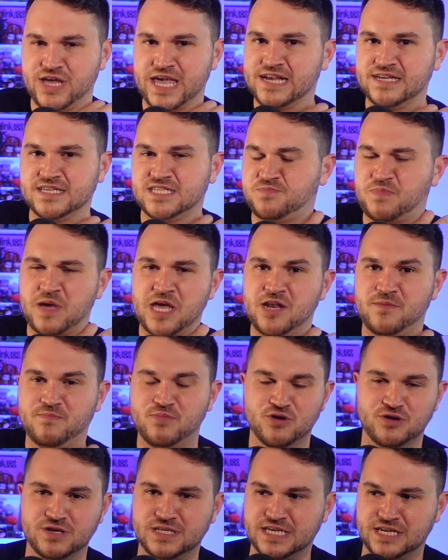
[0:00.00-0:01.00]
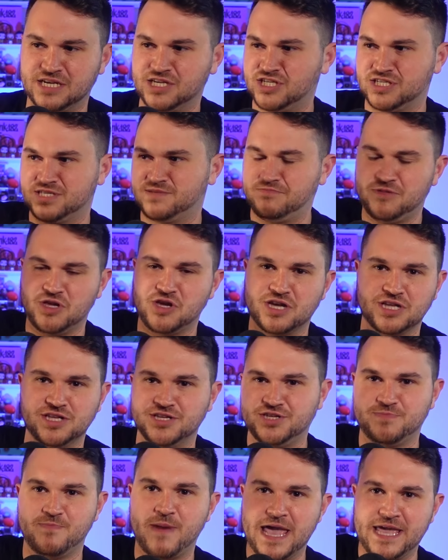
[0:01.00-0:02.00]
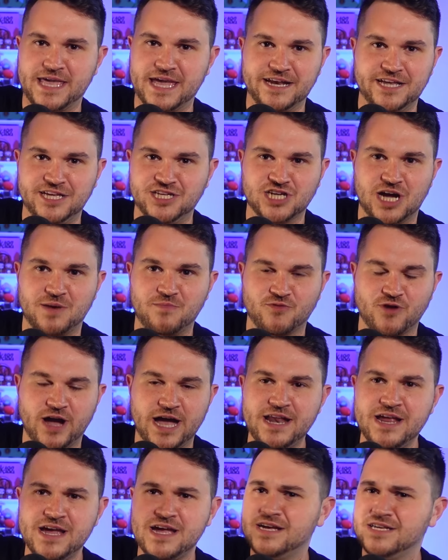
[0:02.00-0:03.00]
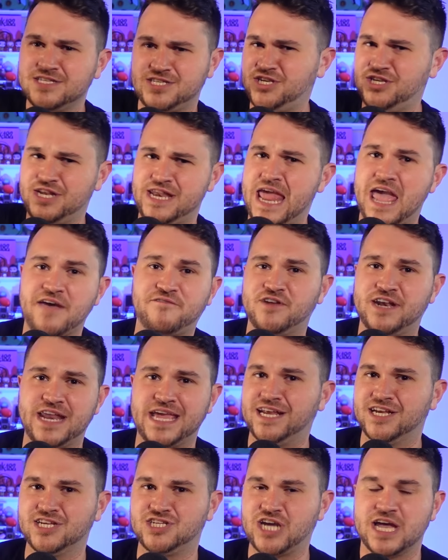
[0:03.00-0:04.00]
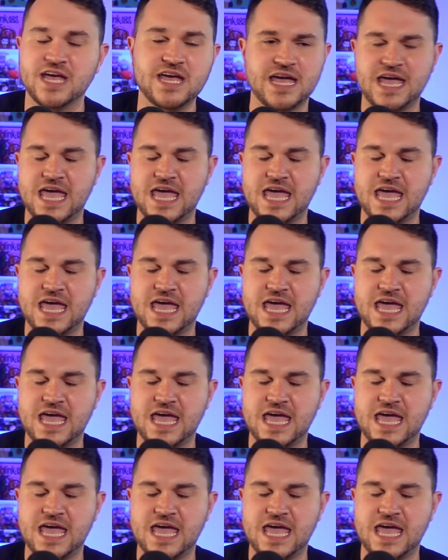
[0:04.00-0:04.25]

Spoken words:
you get a speed boost and it just, you can make any jump, right? So you never need a check.